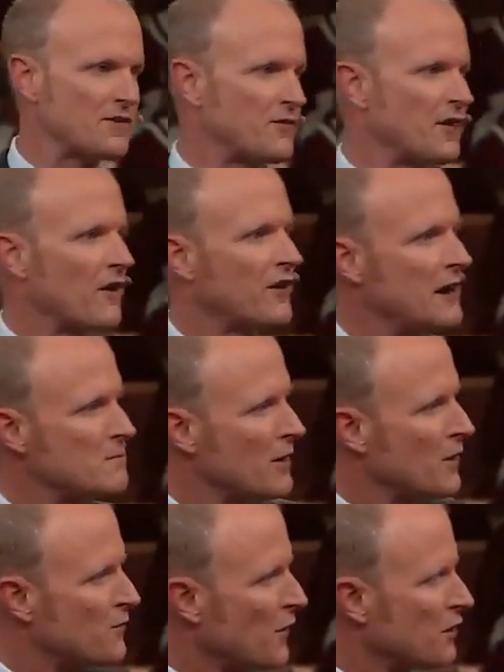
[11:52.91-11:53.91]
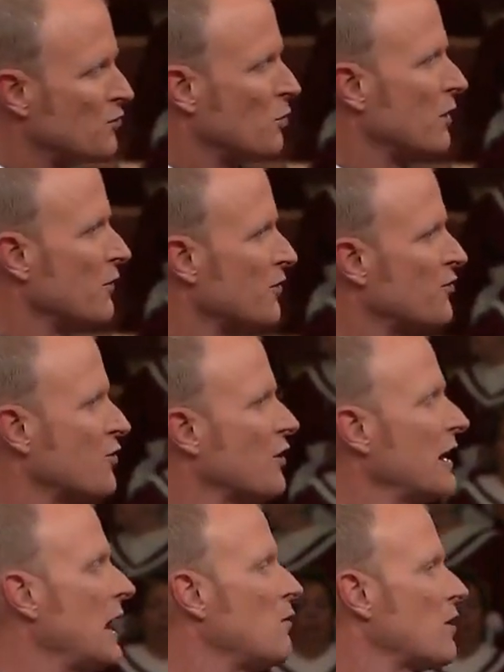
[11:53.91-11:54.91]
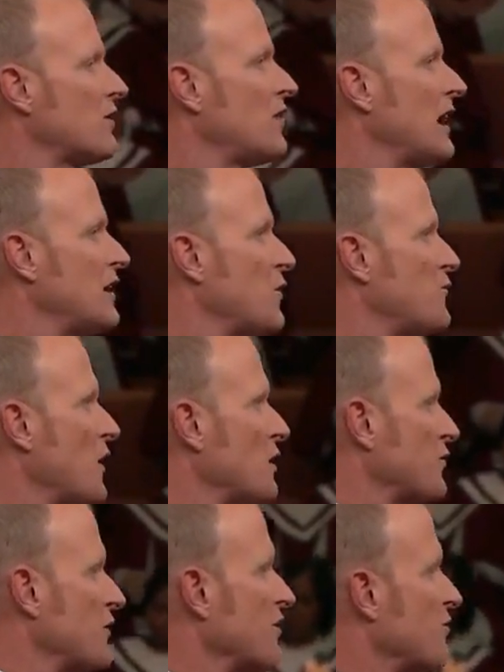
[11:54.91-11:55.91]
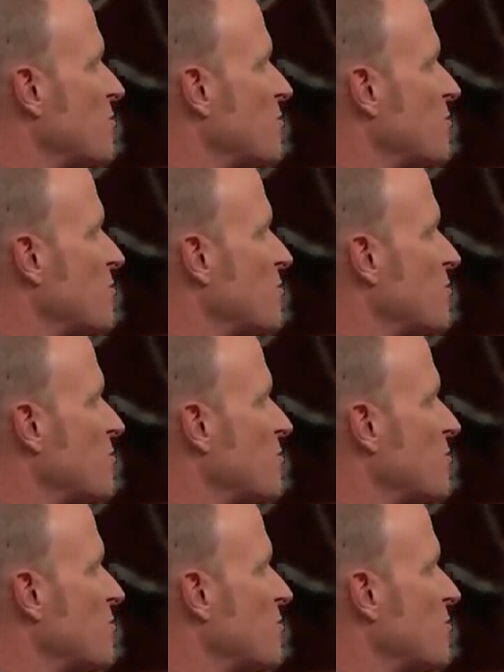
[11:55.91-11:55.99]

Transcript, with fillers: If they'll give me the first one on the screen, I want to take you first this